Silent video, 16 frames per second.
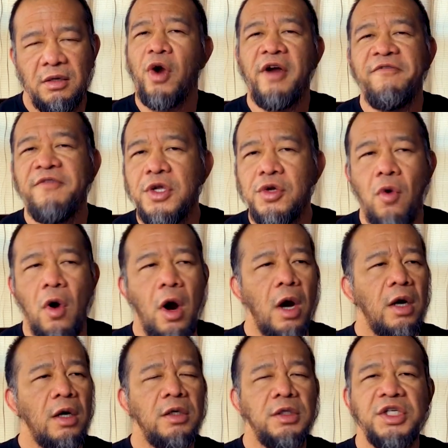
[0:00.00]
Wherever you
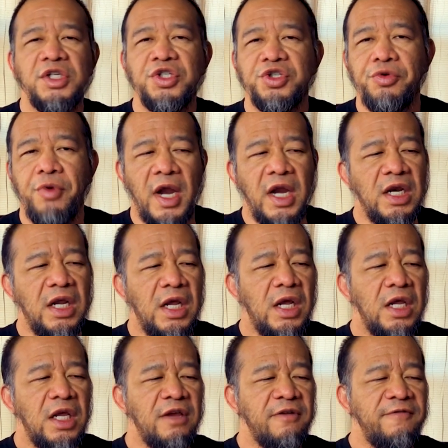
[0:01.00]
are, just train.
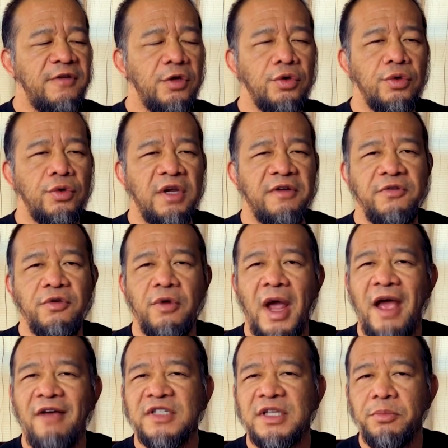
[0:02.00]
If you
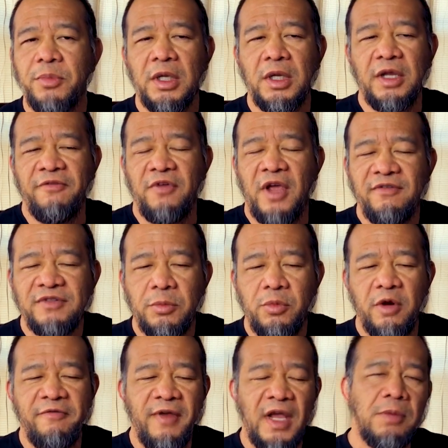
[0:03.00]
have
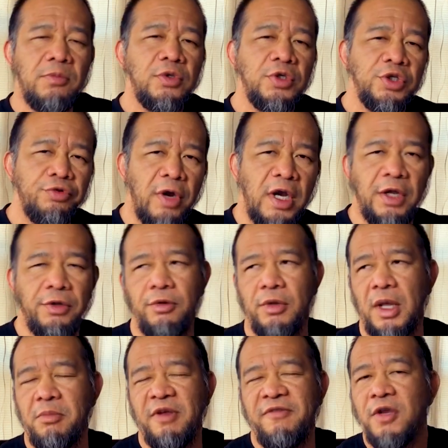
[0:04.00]
someone available, train
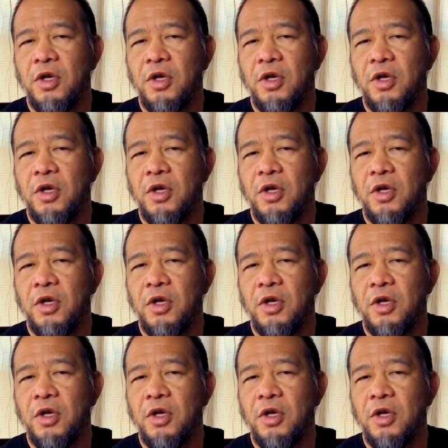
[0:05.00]
under them.